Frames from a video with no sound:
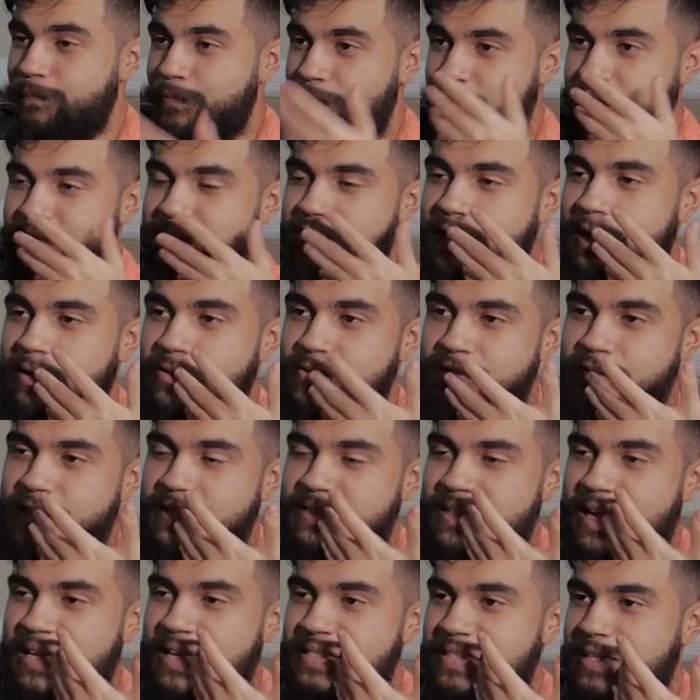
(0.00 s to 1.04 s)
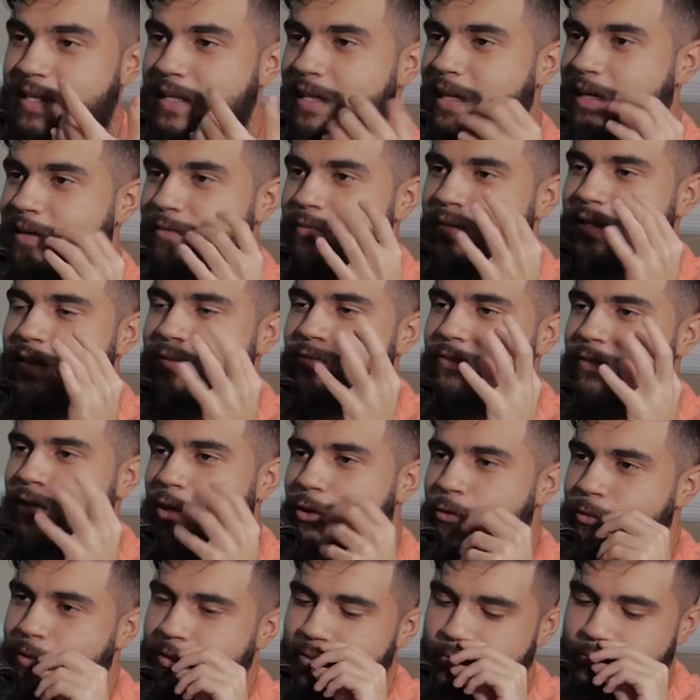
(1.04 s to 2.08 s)
it sounds it has like a lot of like
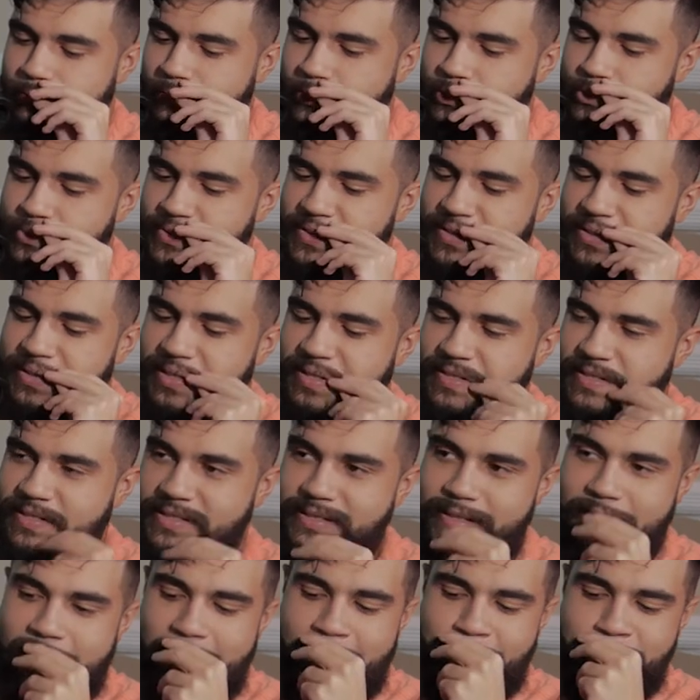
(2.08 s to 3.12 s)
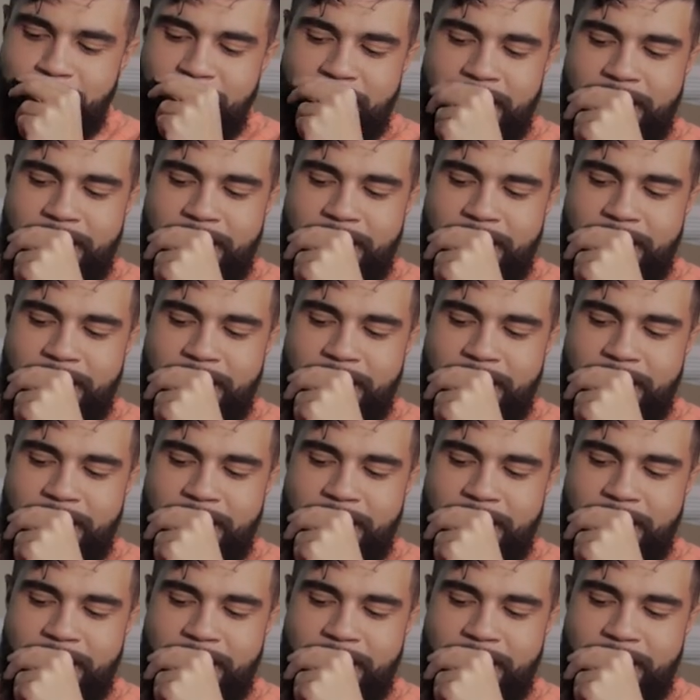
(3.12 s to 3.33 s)
fluttering flutes and things like that